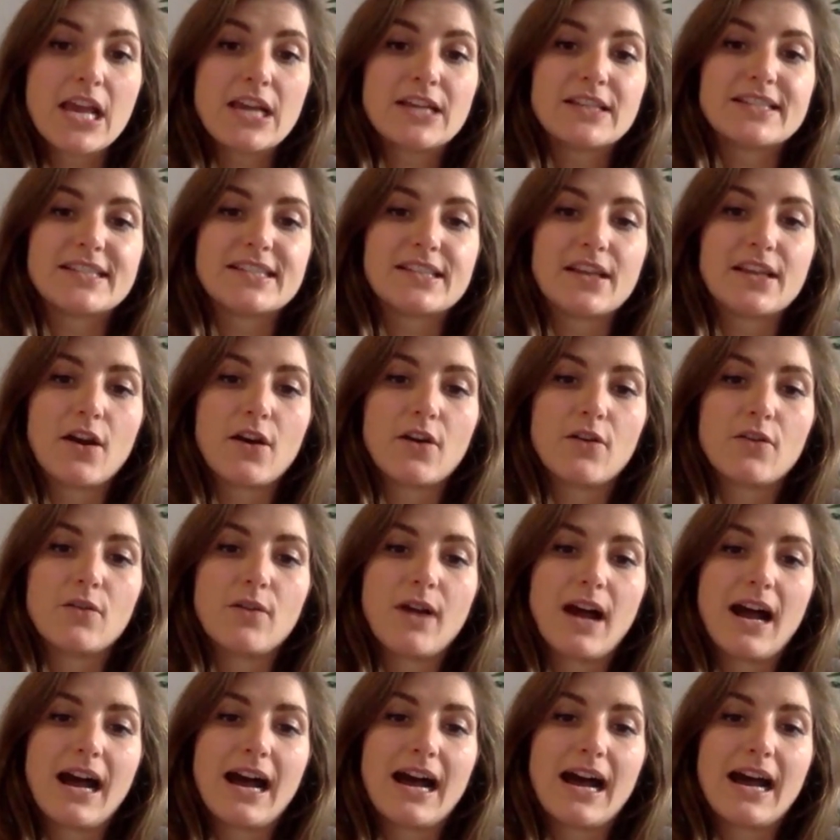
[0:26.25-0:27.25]
So
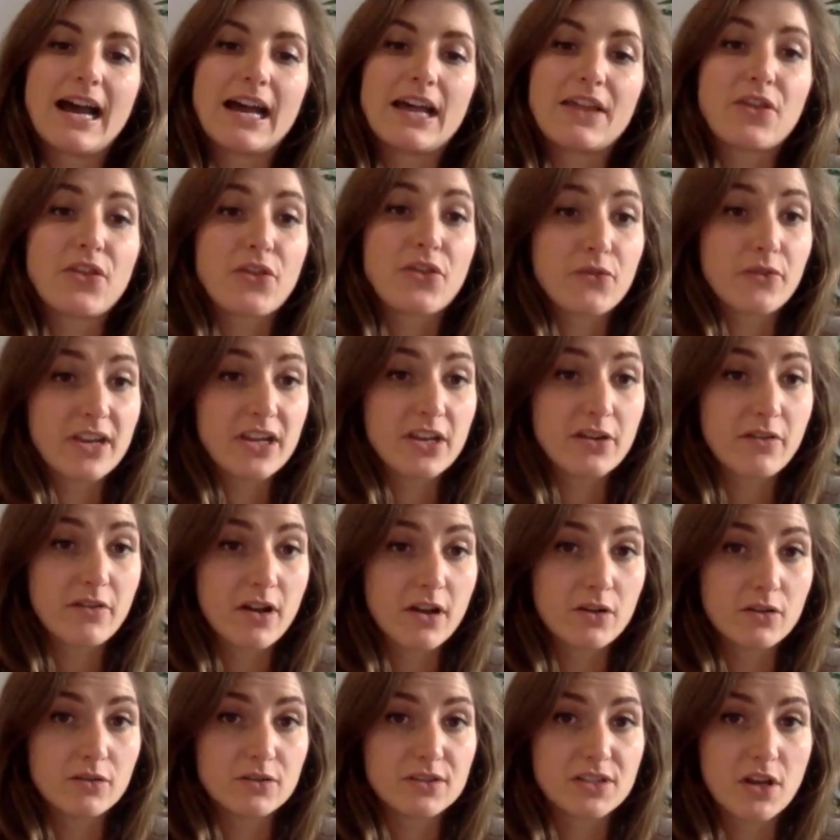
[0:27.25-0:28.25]
a
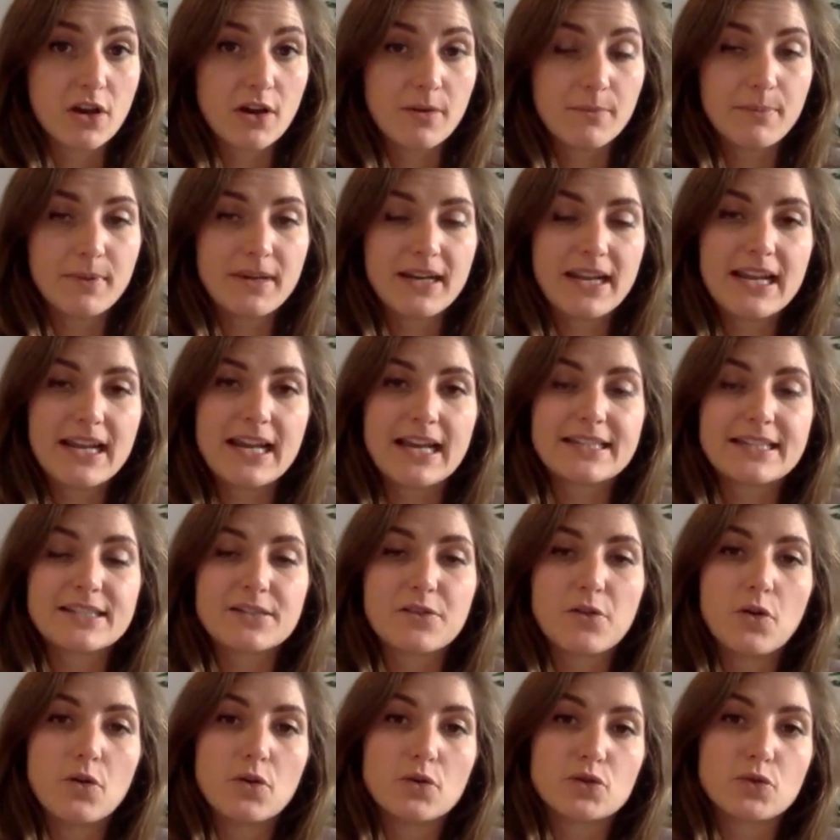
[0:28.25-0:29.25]
3-year-old company, it's
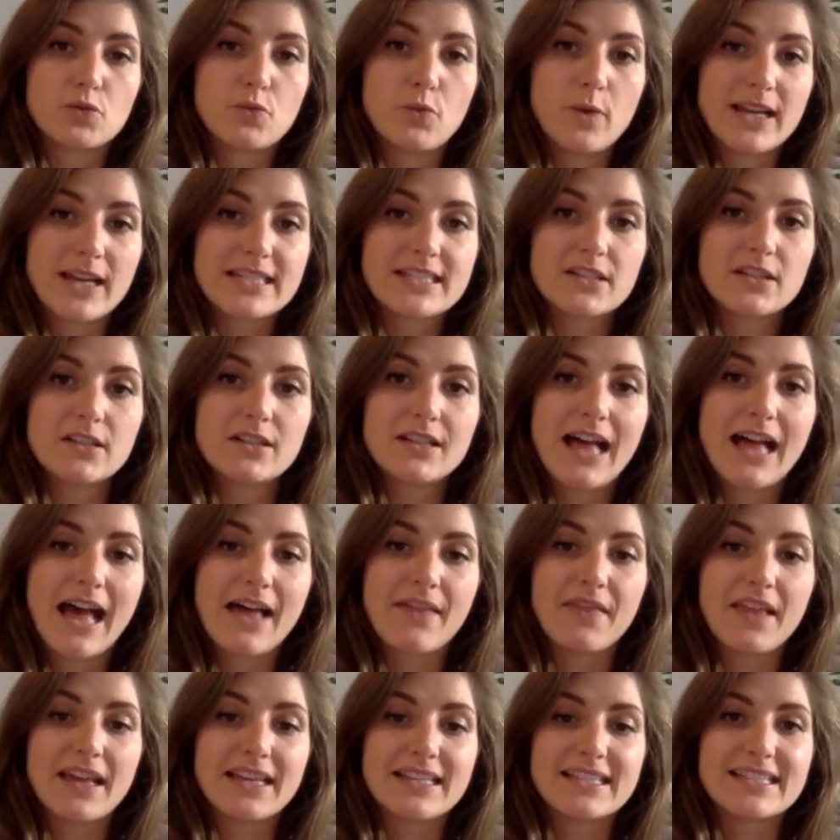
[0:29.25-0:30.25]
called Whittle,
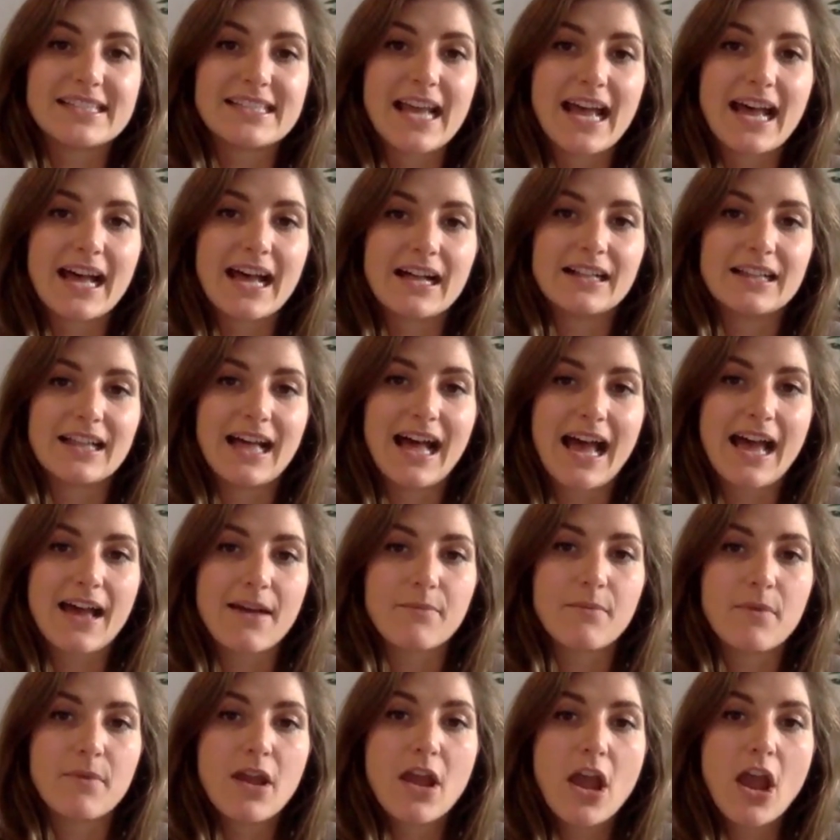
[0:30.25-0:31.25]
and they sell
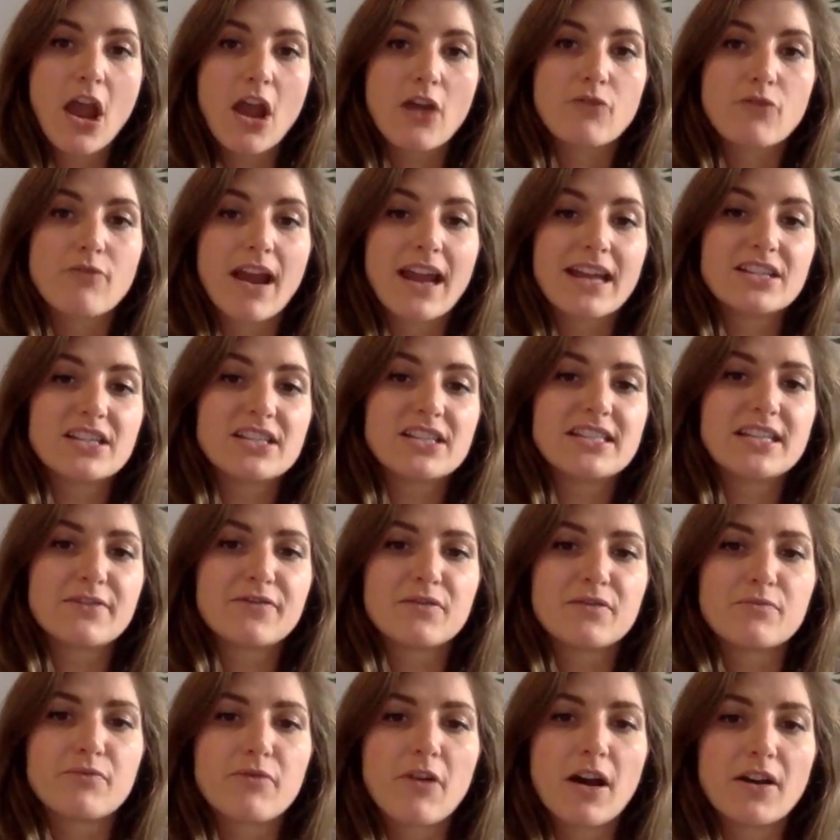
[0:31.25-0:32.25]
a range of
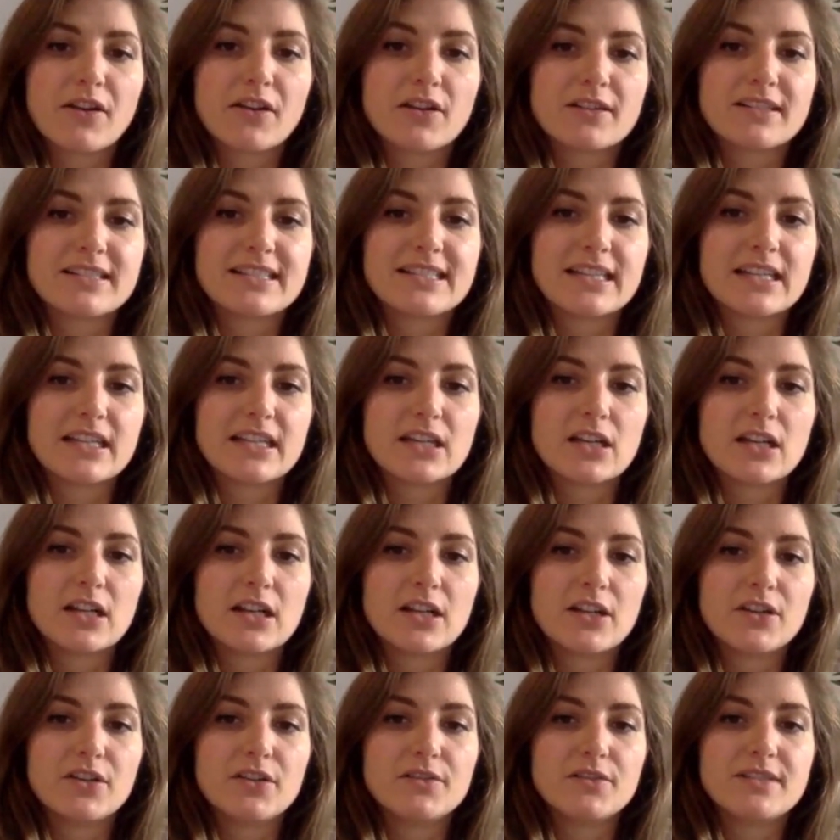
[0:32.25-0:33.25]
different products that
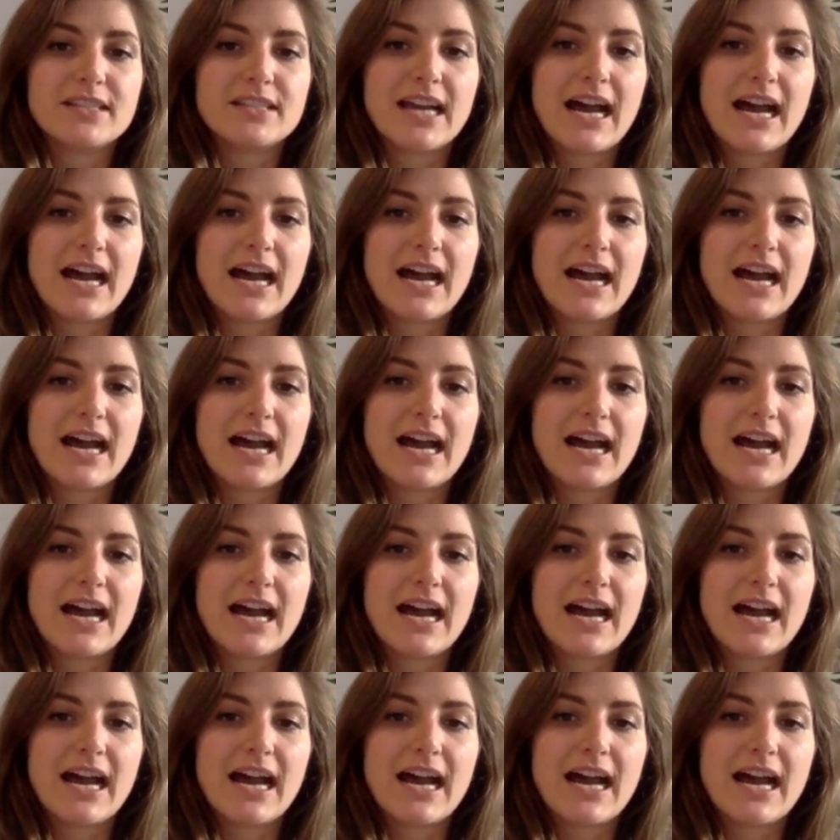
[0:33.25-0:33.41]
include